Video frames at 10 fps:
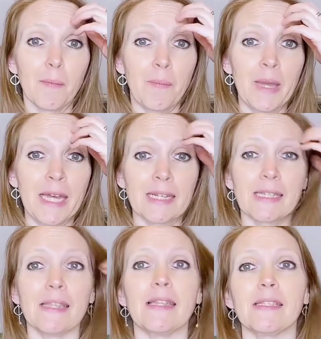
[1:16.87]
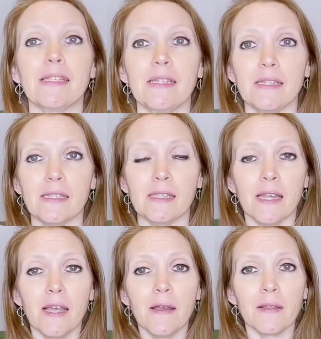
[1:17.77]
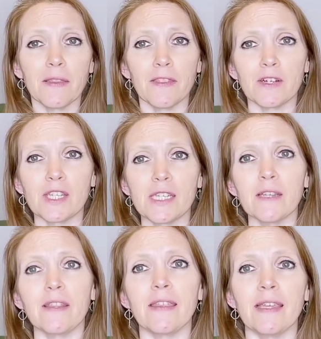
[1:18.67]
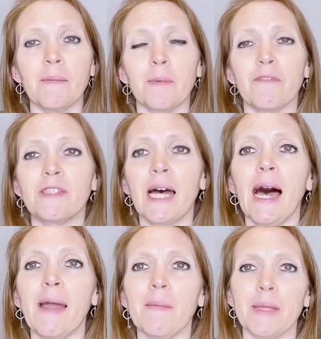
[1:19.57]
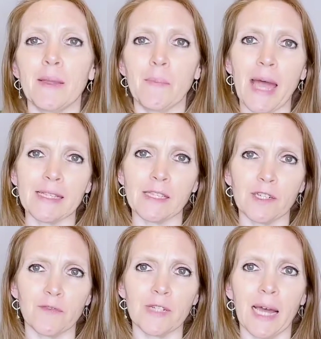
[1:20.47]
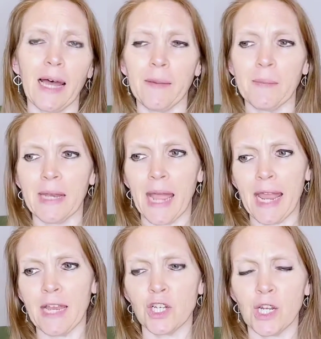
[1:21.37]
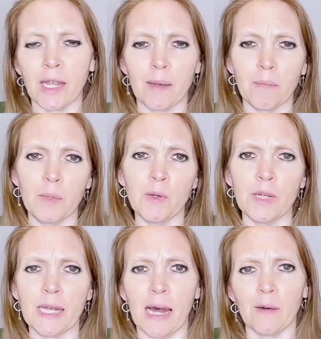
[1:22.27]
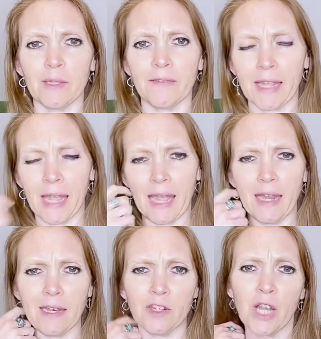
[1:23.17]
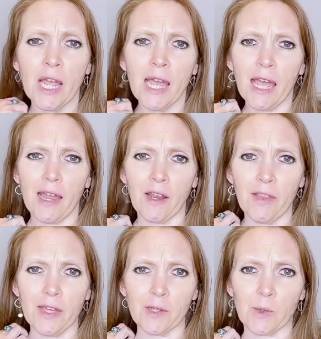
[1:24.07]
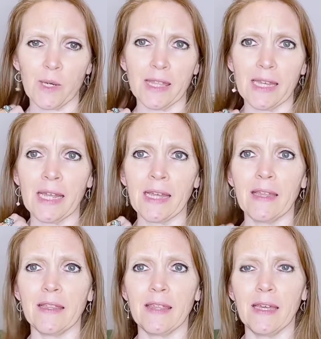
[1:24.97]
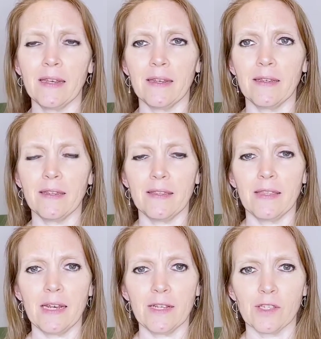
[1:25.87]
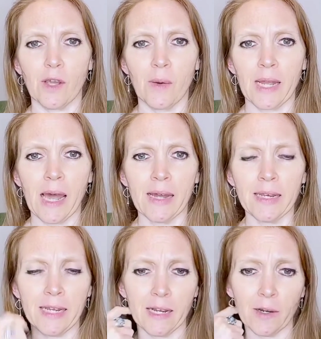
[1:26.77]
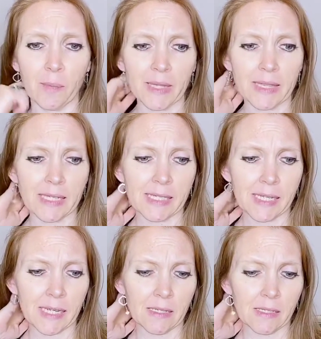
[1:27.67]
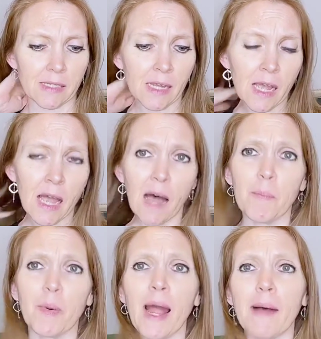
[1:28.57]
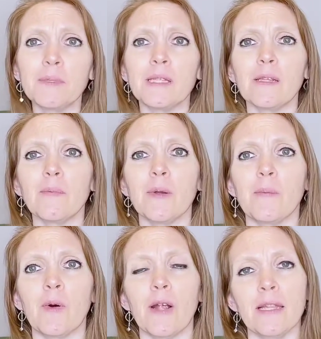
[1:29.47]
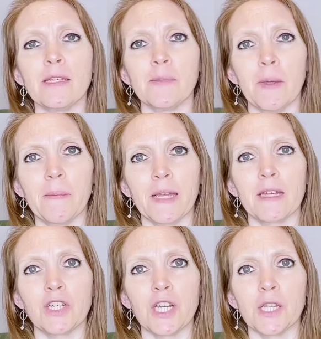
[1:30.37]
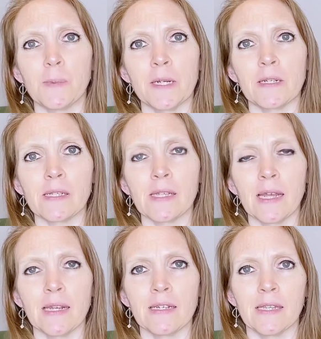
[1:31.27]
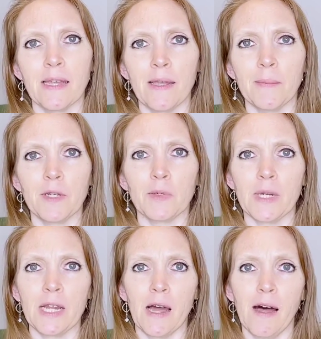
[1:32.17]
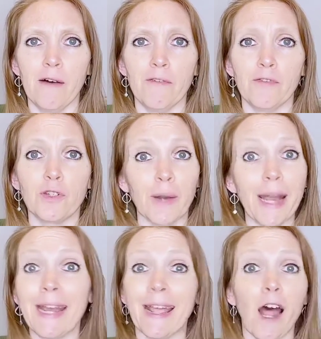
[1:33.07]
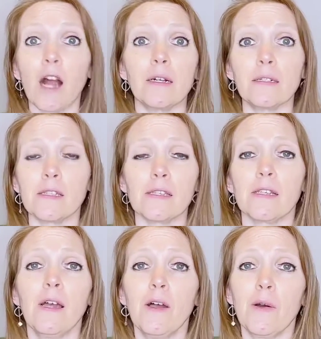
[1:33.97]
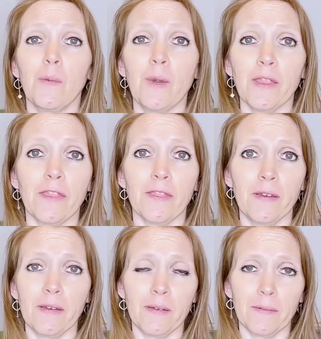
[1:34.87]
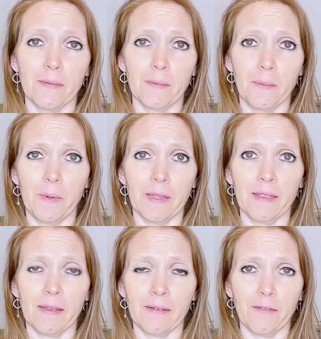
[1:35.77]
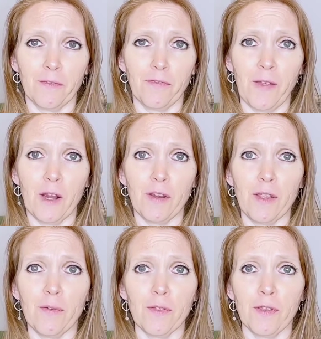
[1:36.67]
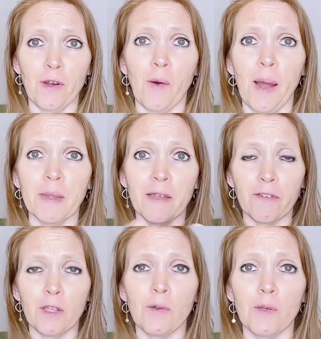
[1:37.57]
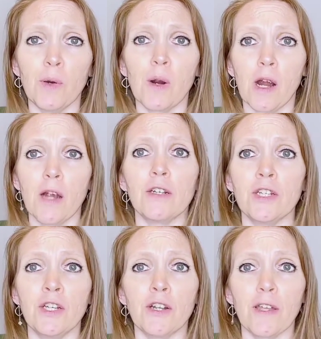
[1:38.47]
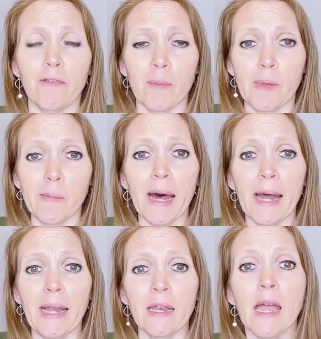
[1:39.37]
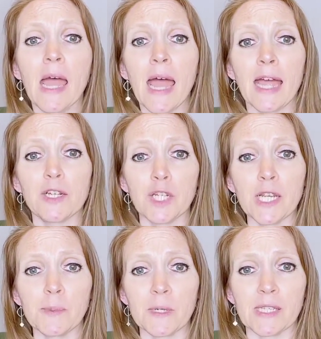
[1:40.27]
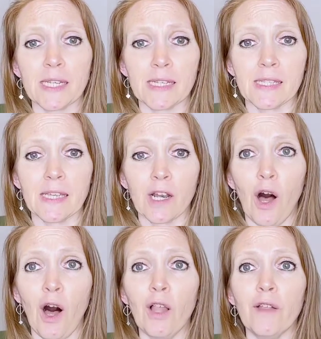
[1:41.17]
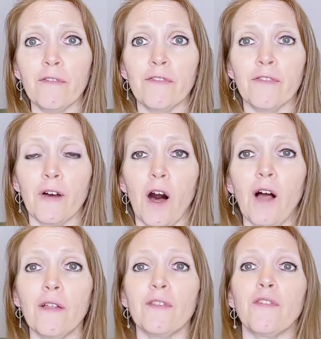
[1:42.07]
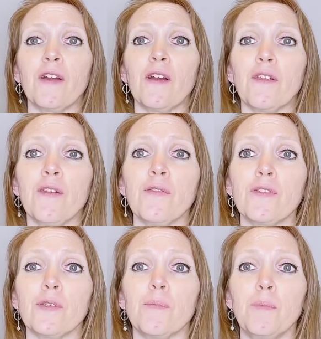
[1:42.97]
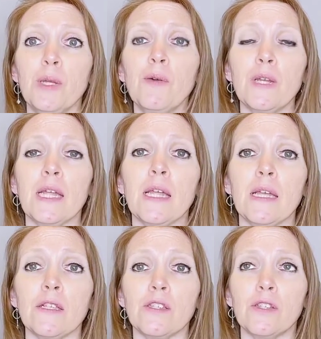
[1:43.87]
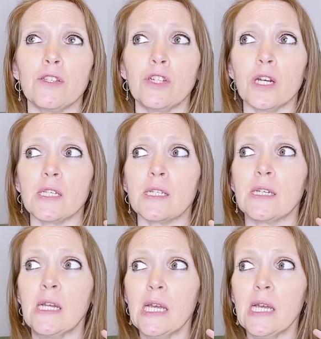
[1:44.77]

bit. This is, there's still the theme of time and the passage of time and aging and beauty outliving age and all that sort of thing that is going on here, but this is perhaps a little bit more intimate because Shakespeare does get into the imagery of trading hearts with the fair youth. You know, I'm giving you your heart and you're giving me mine. And Shakespeare says that all of the fair youth's beauty is just,